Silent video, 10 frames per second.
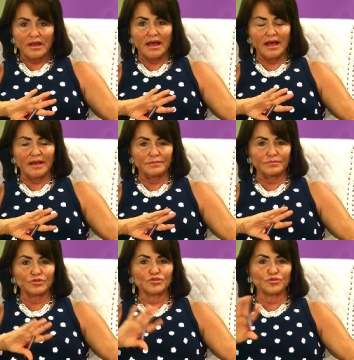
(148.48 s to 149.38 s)
uh,
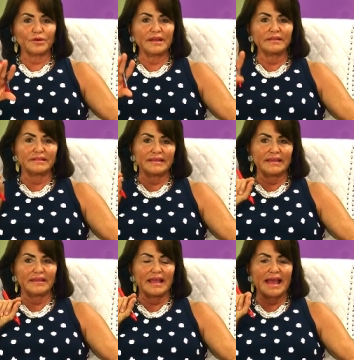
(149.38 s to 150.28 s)
treat
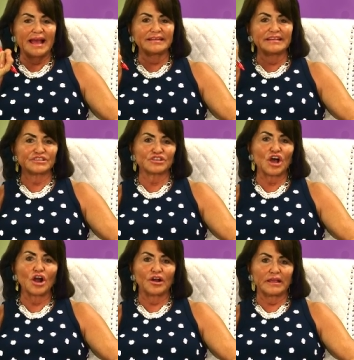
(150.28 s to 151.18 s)
the acne
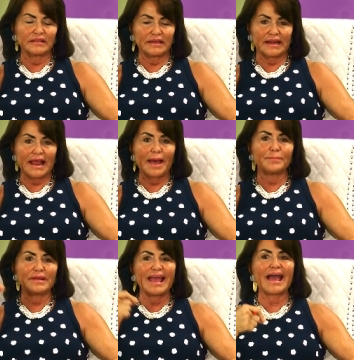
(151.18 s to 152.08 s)
scarring that can
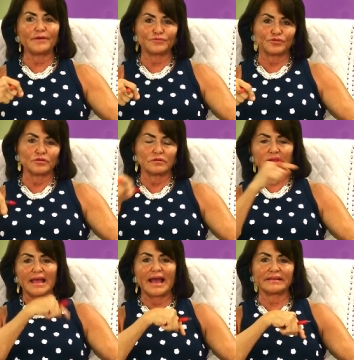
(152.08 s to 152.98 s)
happen after
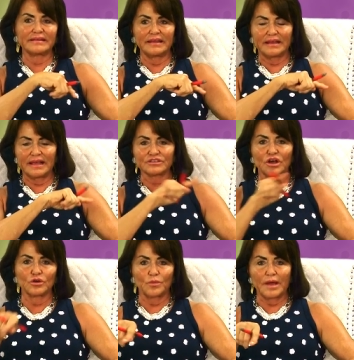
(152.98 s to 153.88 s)
acne has
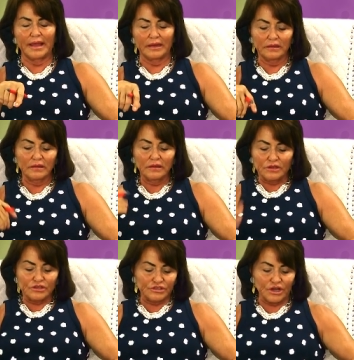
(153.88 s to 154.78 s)
gone away.
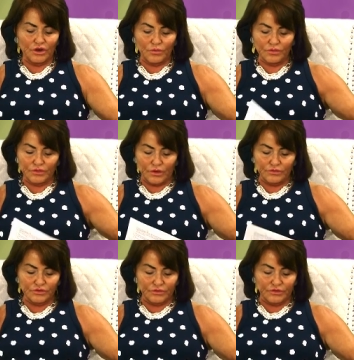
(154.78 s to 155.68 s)
So
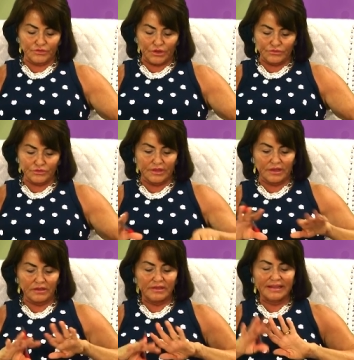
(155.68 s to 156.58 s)
those are, those are
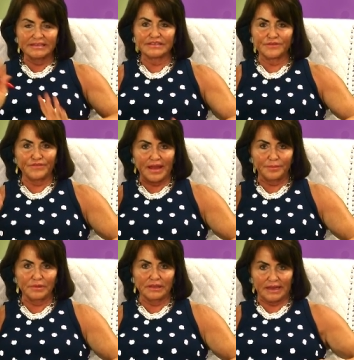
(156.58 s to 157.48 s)
the, that's the
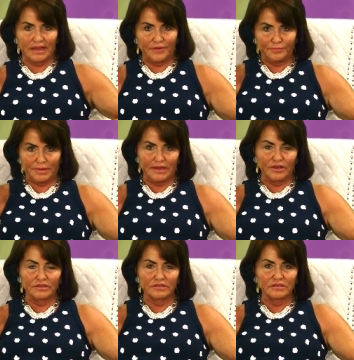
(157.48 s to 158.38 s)
family of
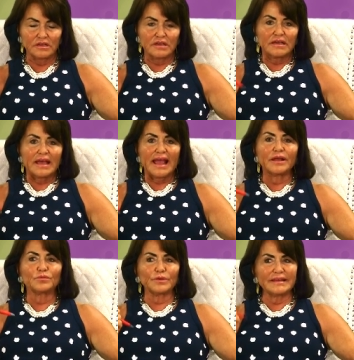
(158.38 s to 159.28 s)
peels.
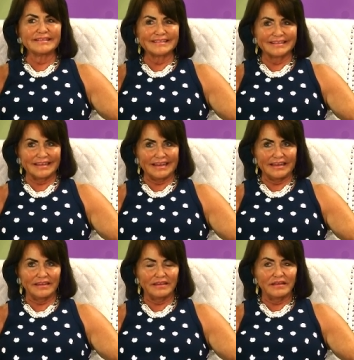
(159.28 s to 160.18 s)
And
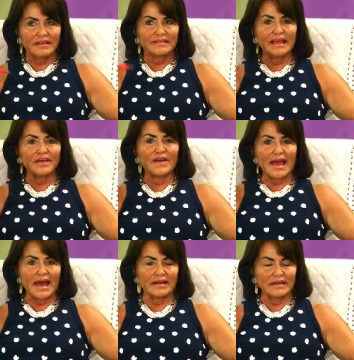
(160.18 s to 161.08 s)
recently they have
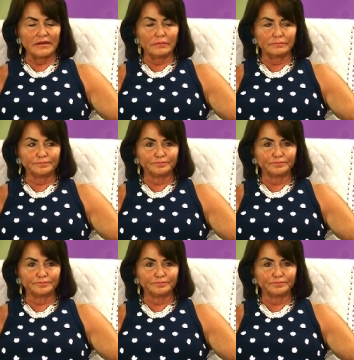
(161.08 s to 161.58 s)
added